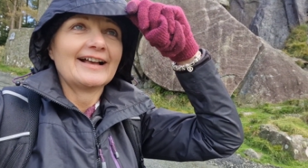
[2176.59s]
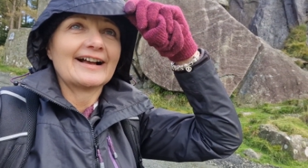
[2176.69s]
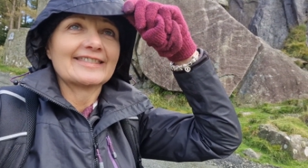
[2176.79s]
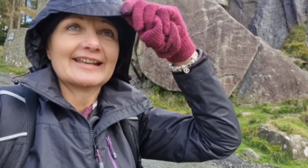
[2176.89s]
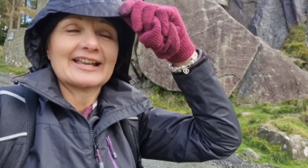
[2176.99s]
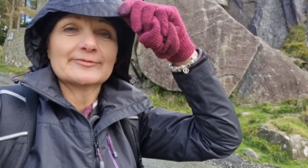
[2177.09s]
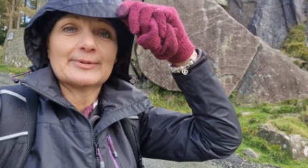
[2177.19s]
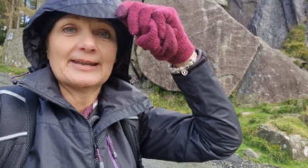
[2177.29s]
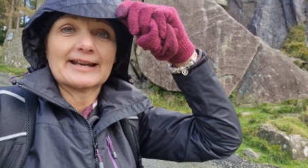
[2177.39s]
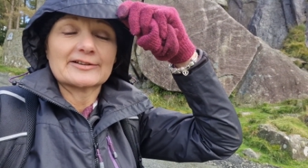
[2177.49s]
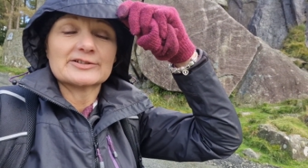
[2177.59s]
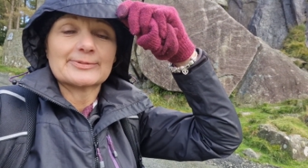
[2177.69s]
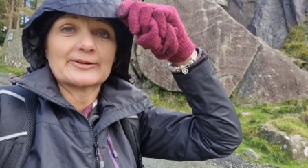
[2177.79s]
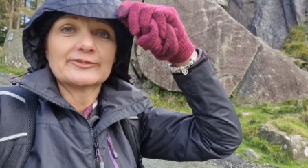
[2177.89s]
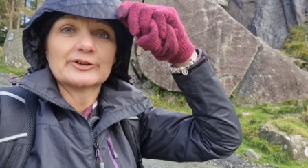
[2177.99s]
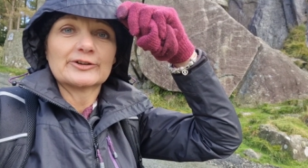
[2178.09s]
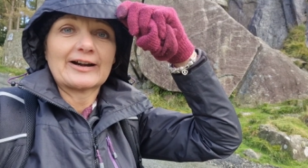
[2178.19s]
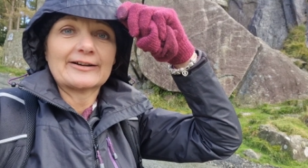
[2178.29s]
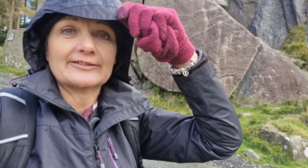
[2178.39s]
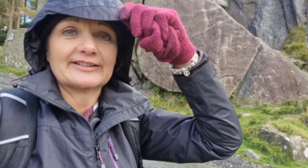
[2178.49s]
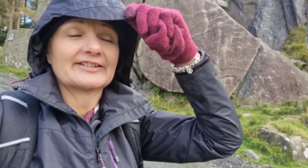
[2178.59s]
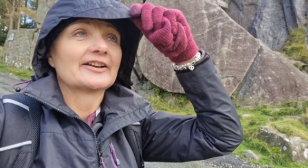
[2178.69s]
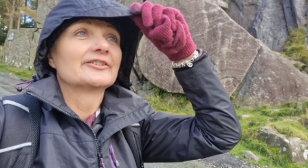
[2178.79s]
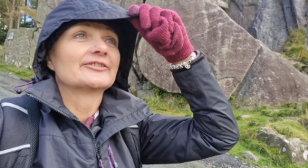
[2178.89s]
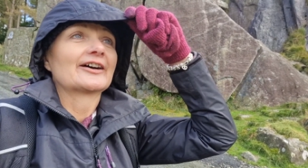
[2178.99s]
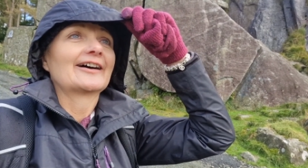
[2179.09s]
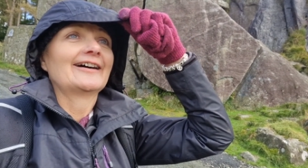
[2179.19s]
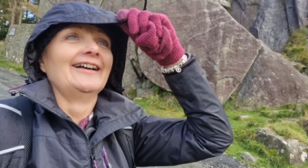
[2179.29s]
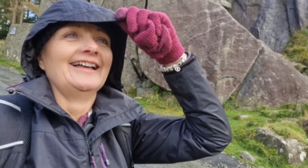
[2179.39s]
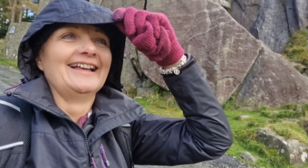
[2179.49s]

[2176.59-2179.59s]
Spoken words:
I think I've been out about 4 hours so far.